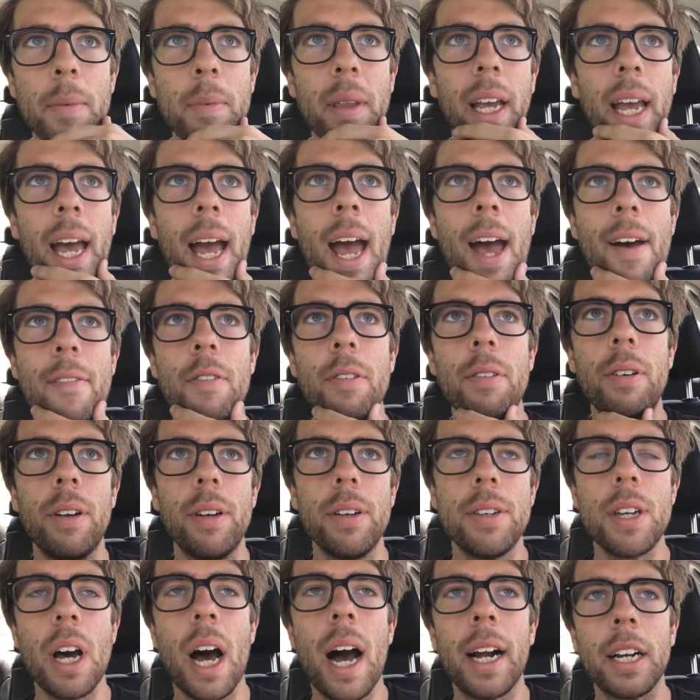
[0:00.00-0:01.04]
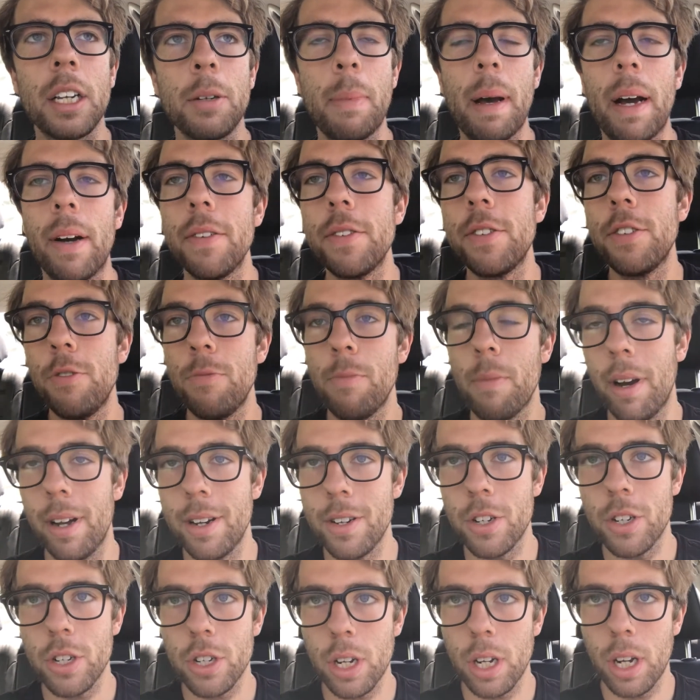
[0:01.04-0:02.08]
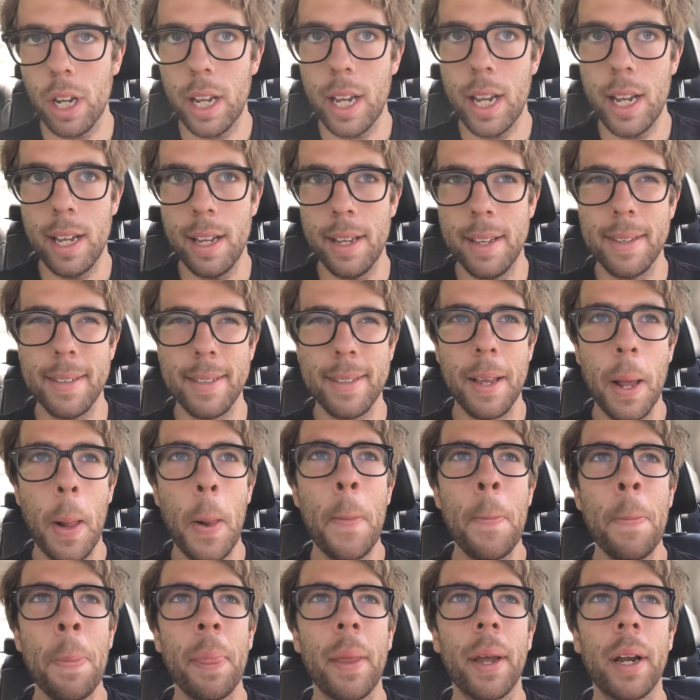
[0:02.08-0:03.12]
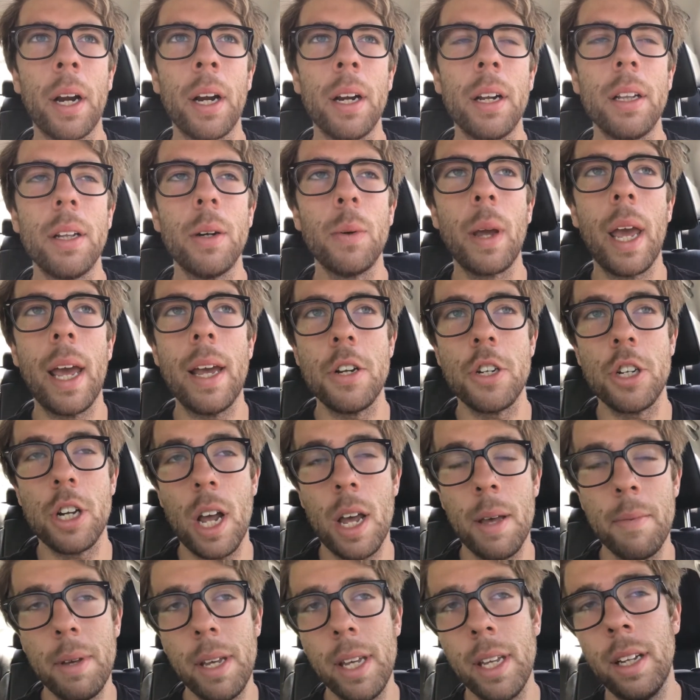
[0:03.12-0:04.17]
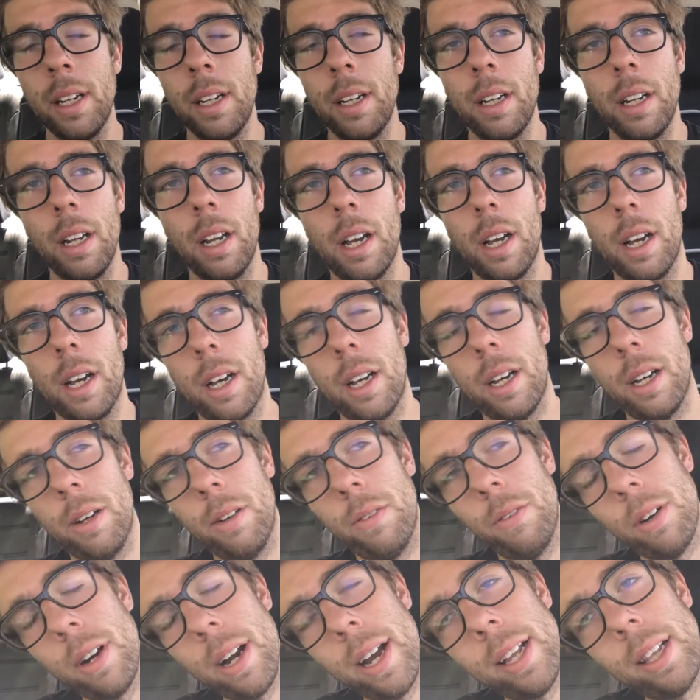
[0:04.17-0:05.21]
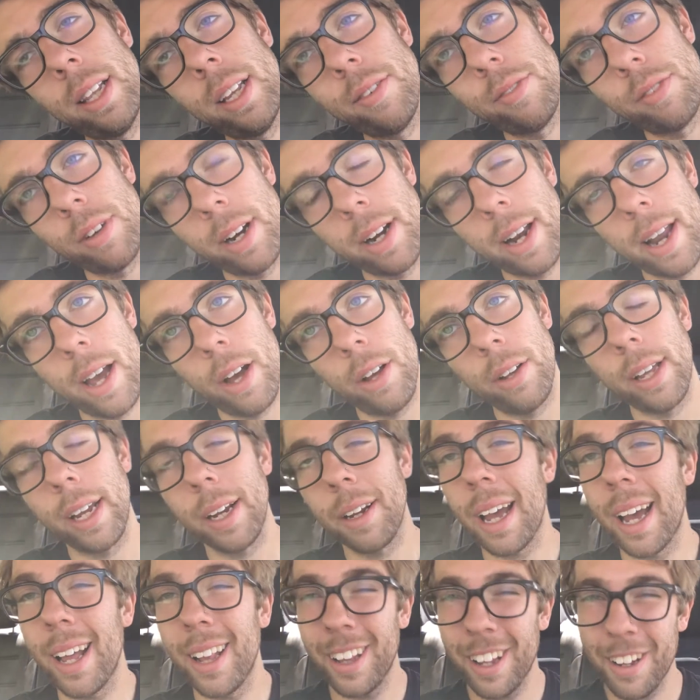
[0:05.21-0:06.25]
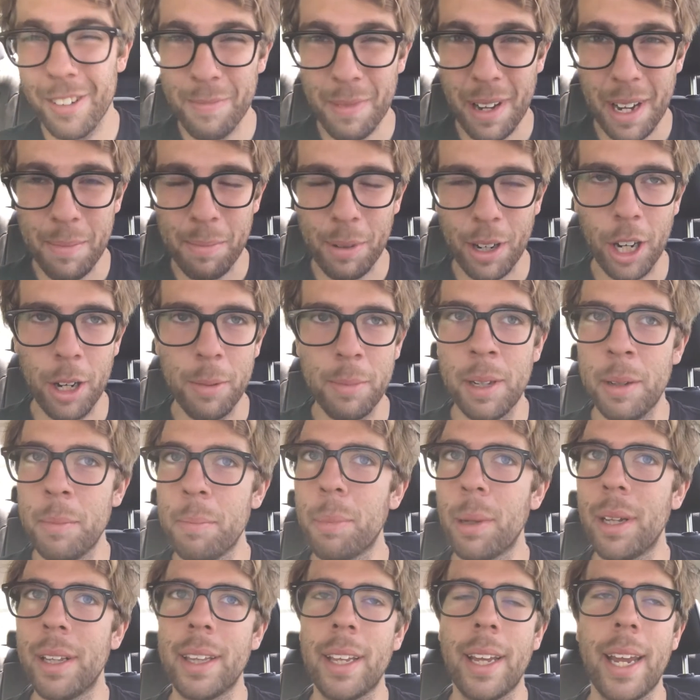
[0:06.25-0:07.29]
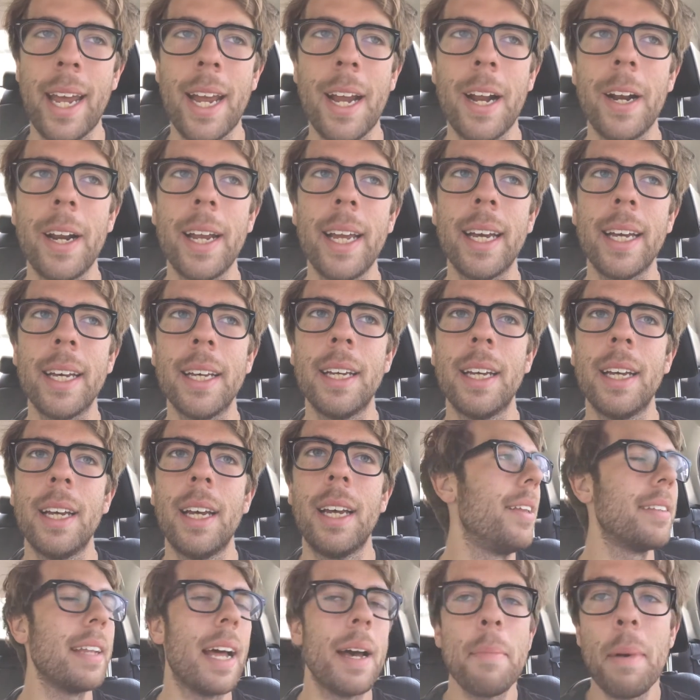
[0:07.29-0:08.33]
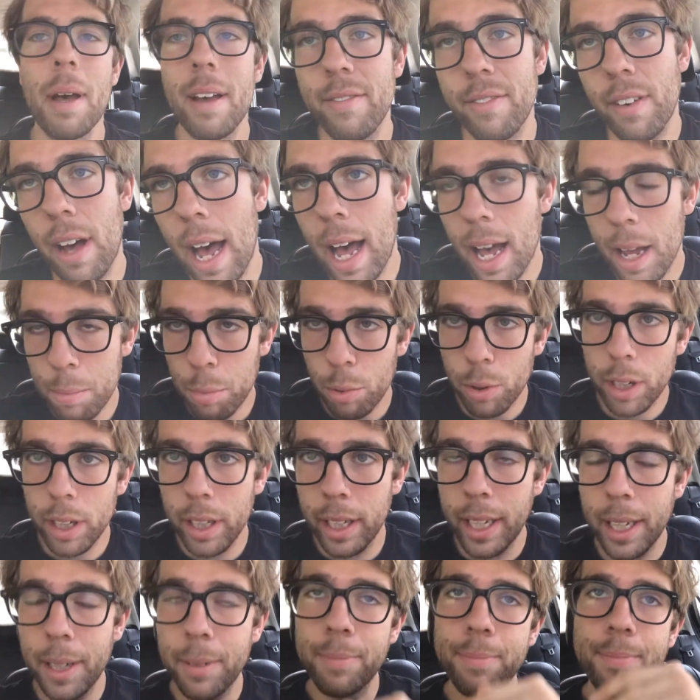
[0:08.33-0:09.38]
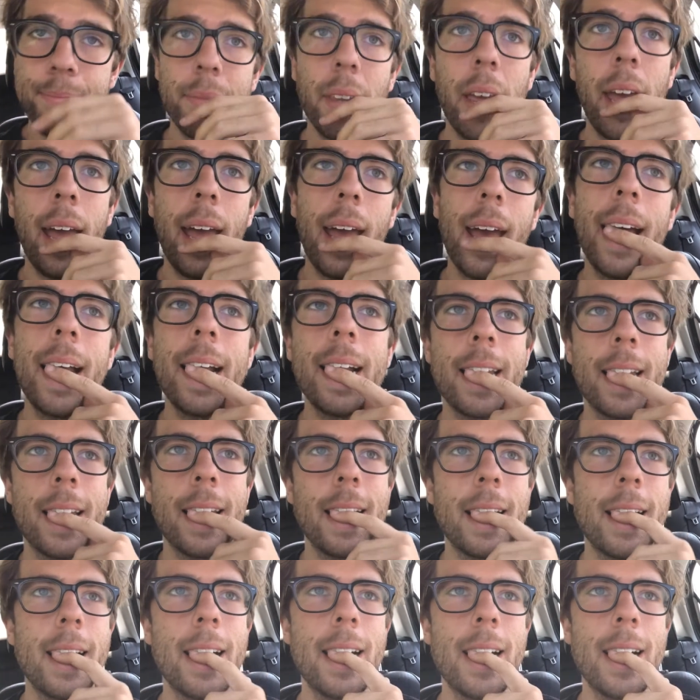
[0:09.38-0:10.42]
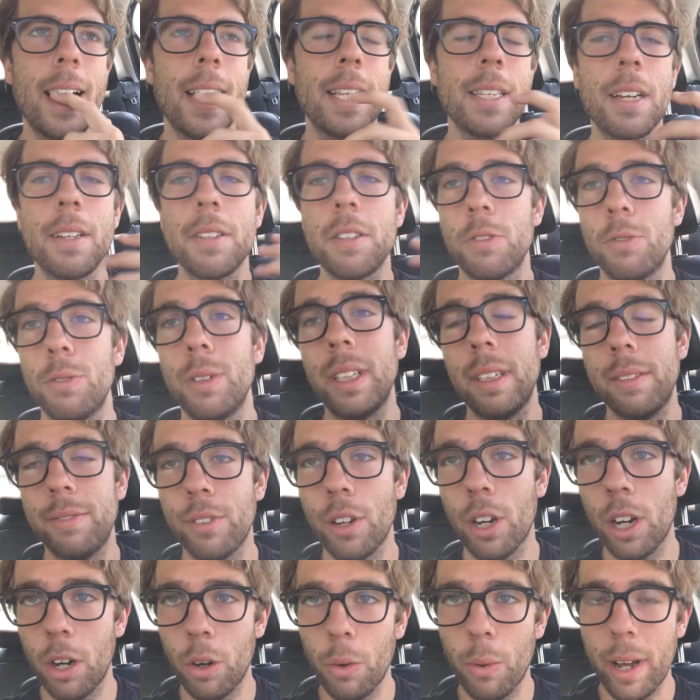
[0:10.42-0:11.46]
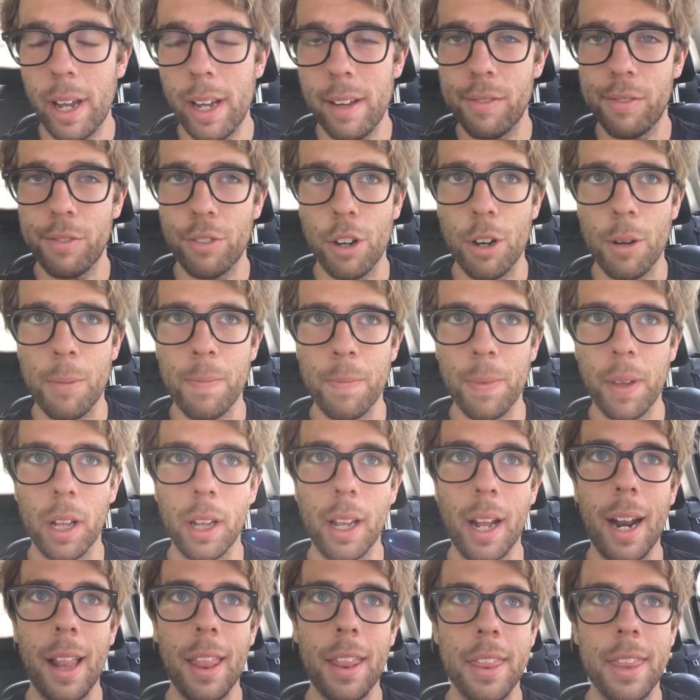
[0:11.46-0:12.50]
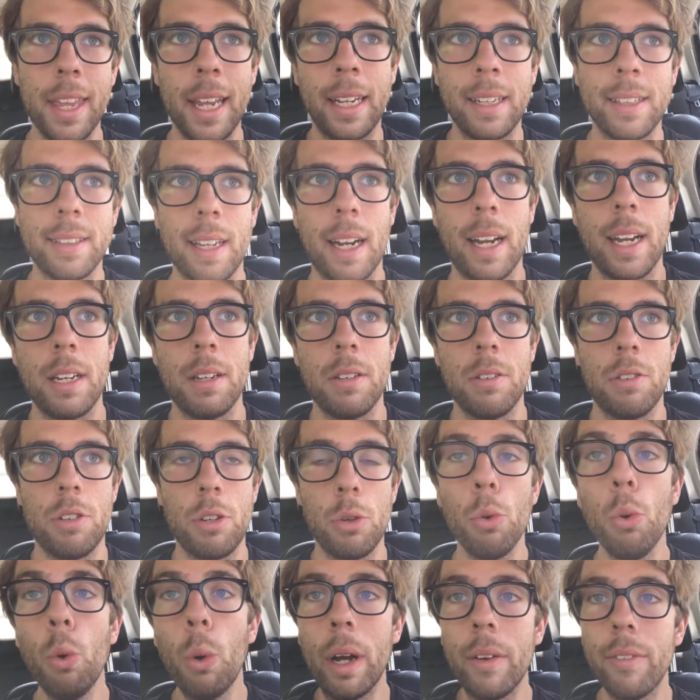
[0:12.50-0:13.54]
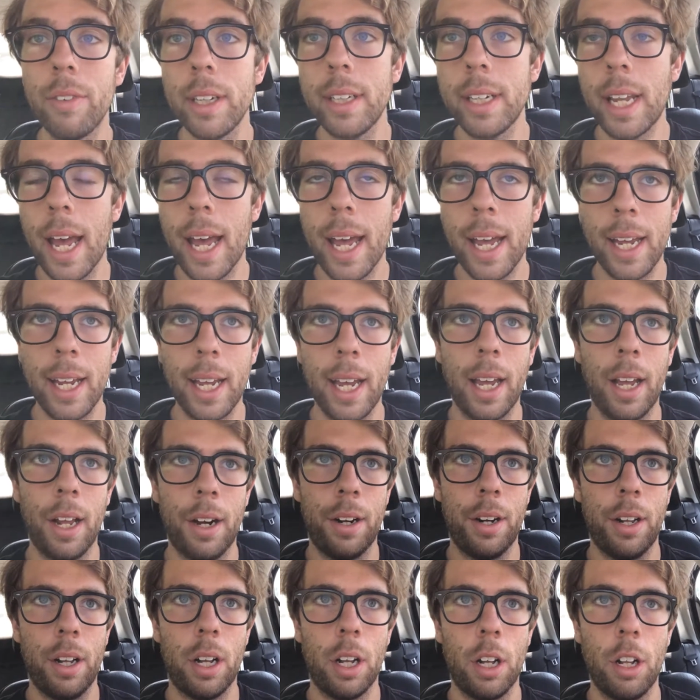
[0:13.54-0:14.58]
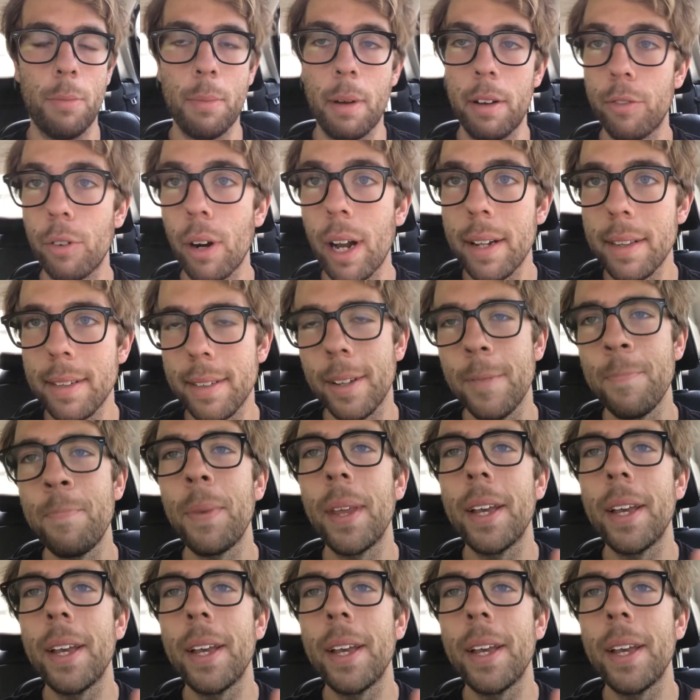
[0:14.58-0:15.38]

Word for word: Something I haven't talked about too much is the current location I'm in, uh, where I live right now, like I love my apartment, but the area, it's not my vibe really. And uh, it's also really far away from a lot of the things that I do every day and all my friends.